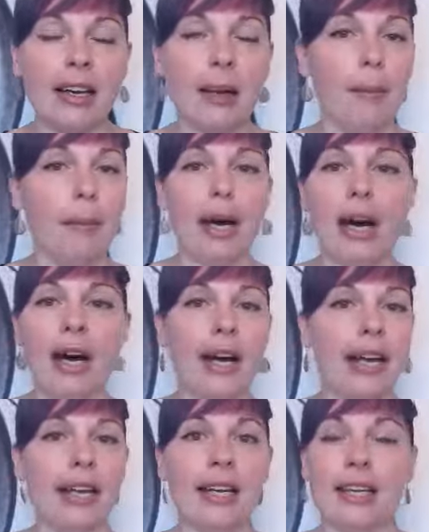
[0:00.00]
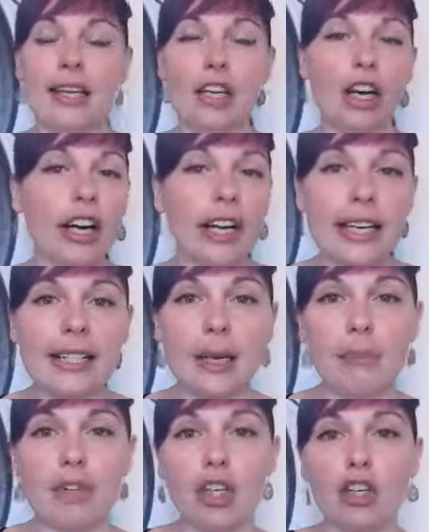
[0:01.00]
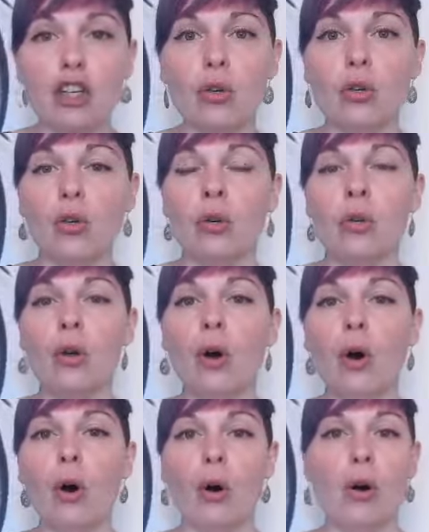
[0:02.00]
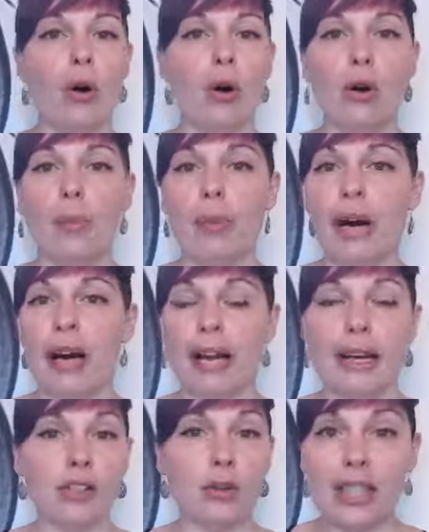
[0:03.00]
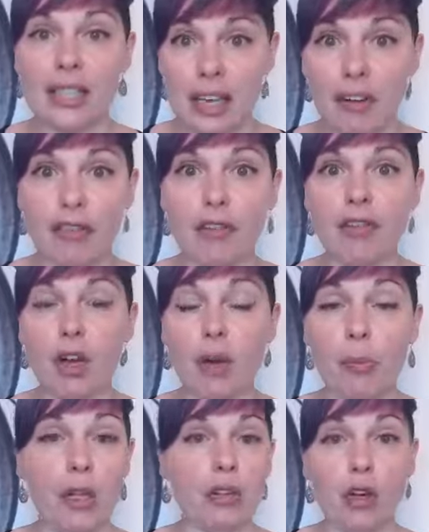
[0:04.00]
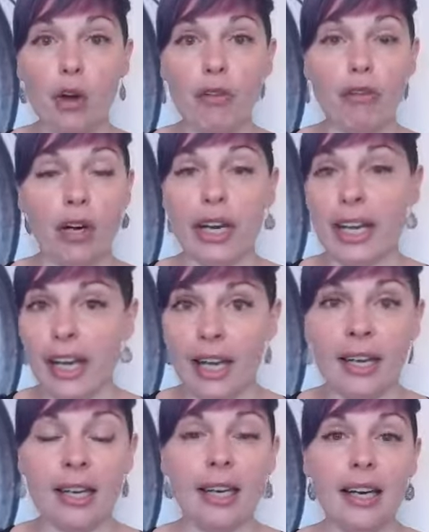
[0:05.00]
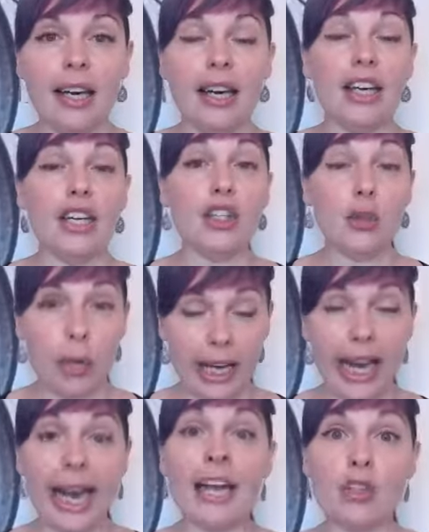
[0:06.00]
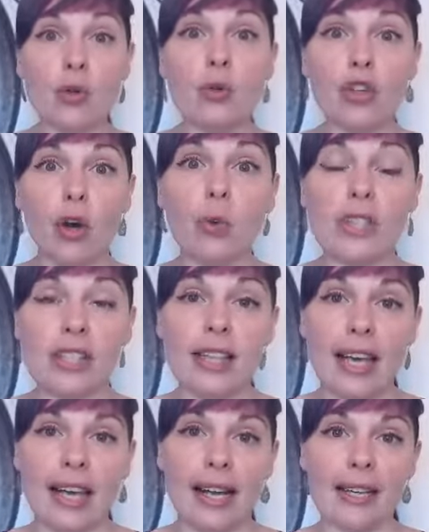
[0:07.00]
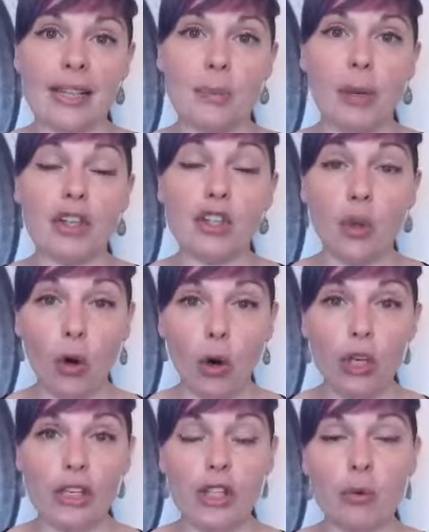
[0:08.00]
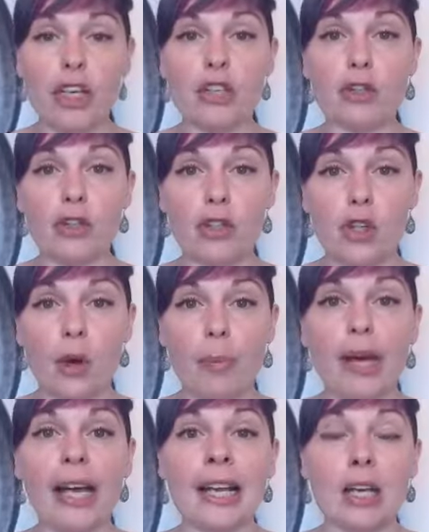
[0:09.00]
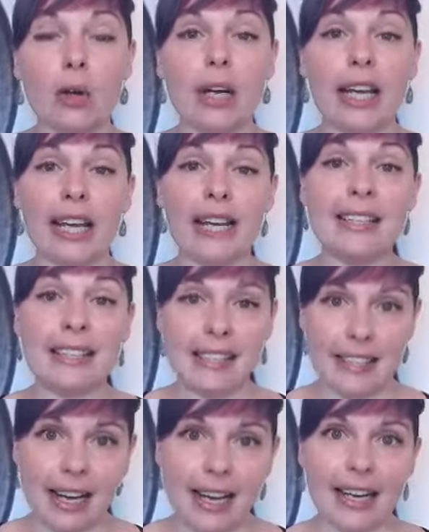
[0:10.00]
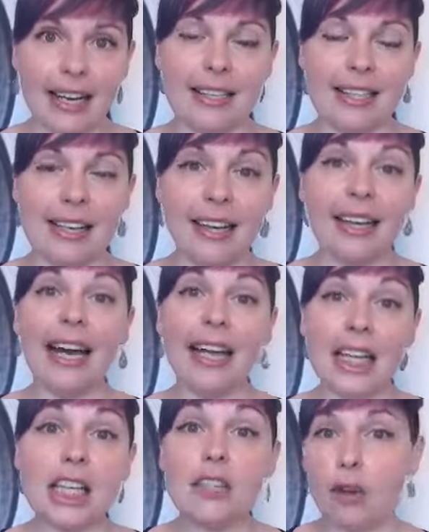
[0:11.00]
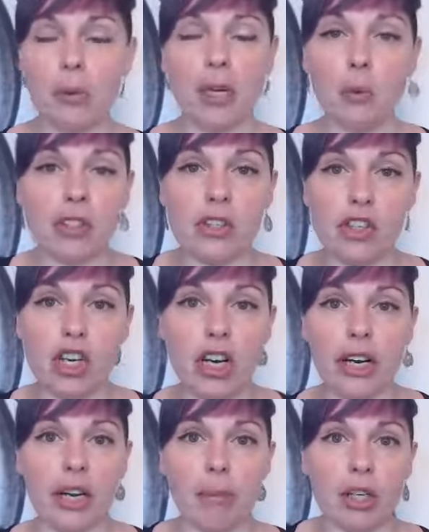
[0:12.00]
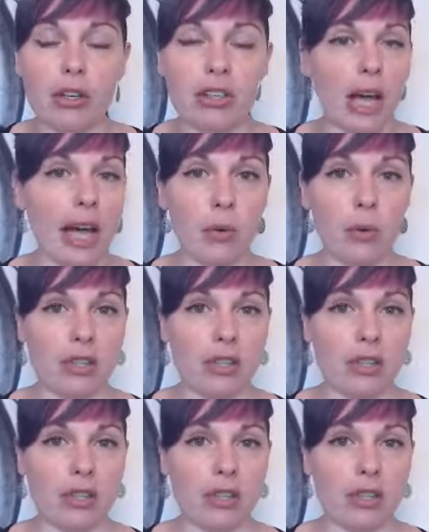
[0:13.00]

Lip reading: by learning something new or by doing self-development all over again. You can do those things, but you also need to stop and look inside. And this for me was a journey, because I was